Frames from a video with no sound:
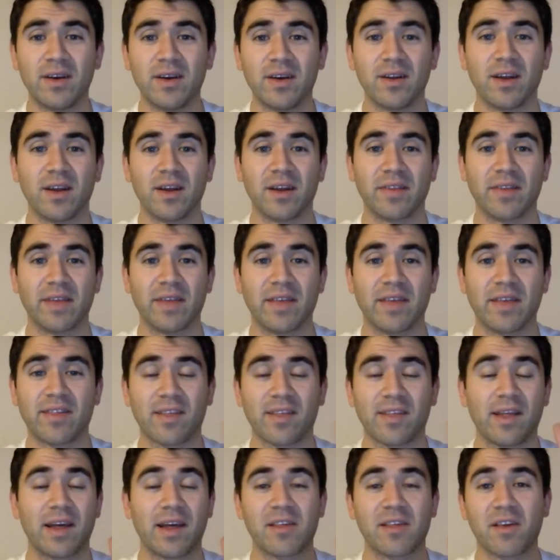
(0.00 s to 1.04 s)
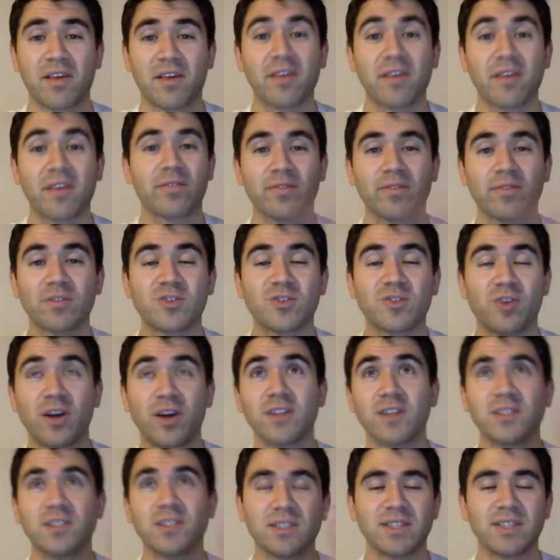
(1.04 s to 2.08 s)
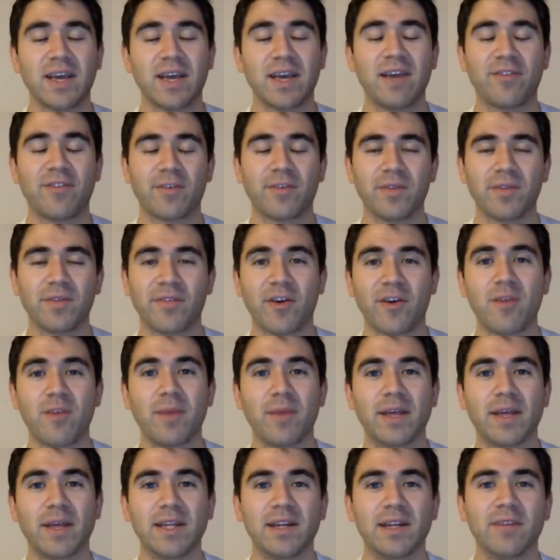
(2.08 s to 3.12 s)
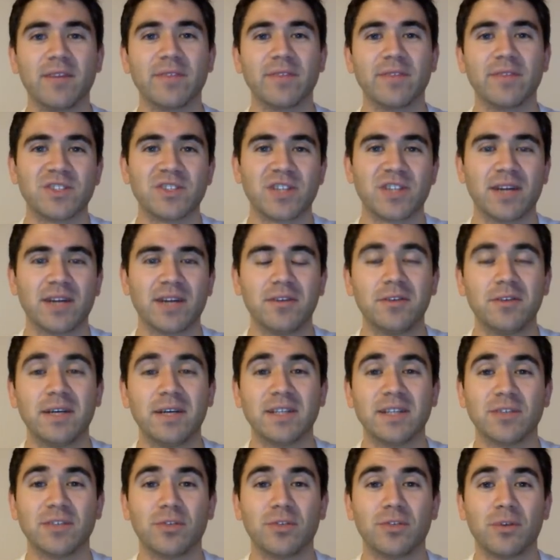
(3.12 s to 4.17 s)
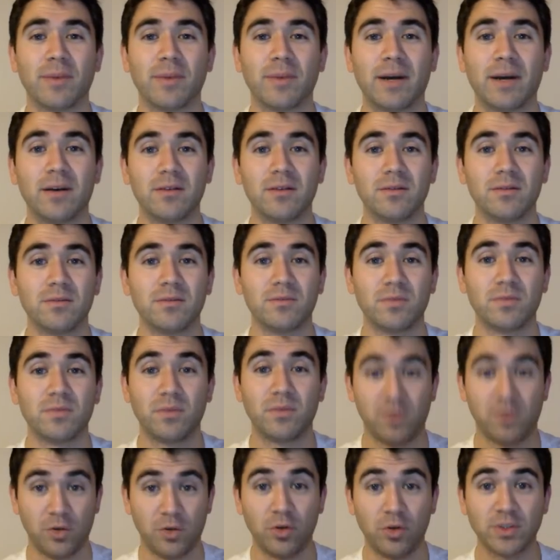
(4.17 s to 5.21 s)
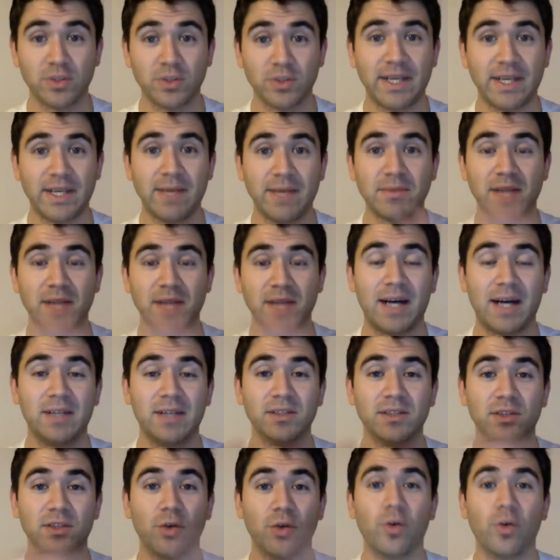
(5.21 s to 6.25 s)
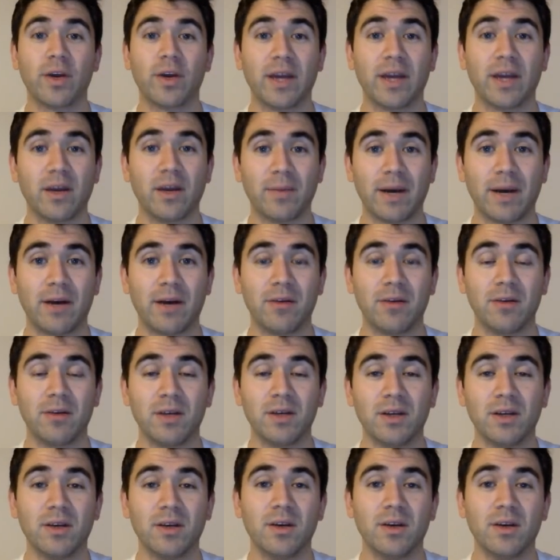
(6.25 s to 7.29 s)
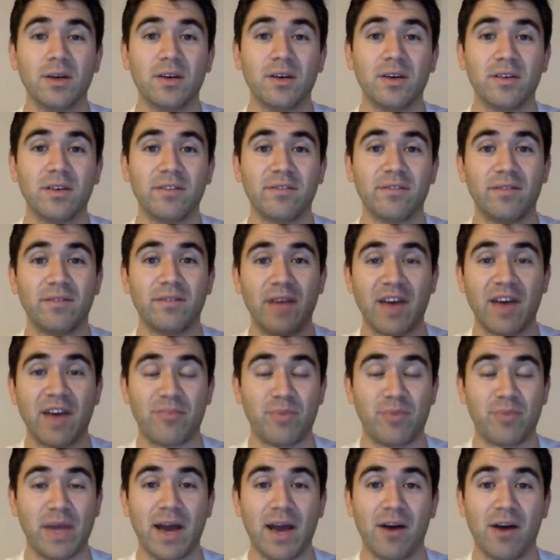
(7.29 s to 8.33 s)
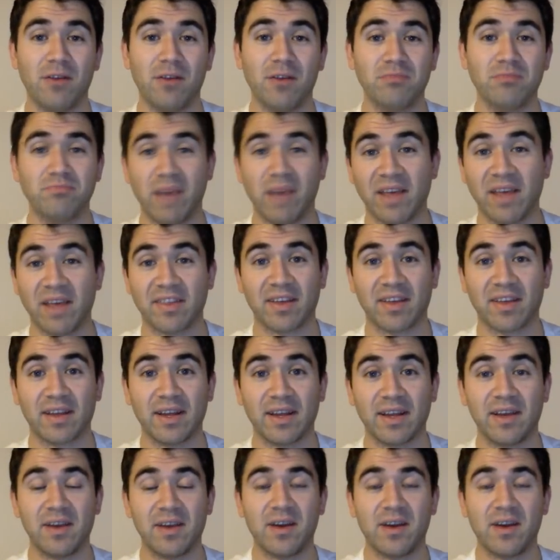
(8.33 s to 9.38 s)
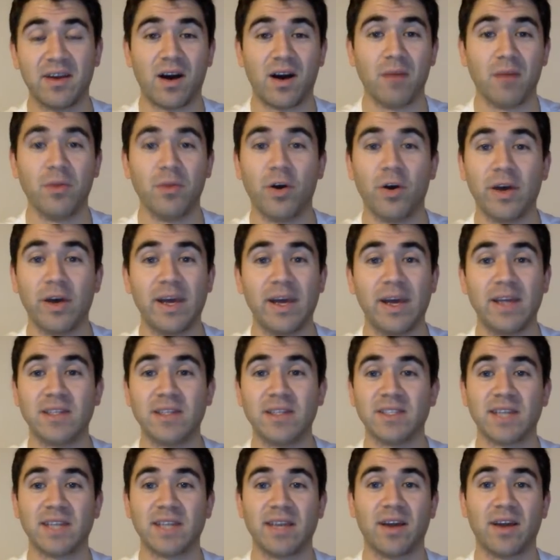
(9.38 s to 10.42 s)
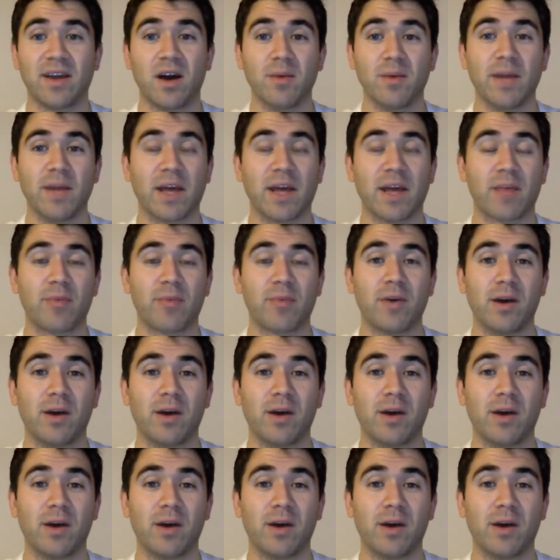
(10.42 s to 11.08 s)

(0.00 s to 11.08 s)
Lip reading: Like this, as I've tried to say from the very beginning of this channel, it's all about your teams and talking about FPL, basically. I'm not here to say that I'm an expert.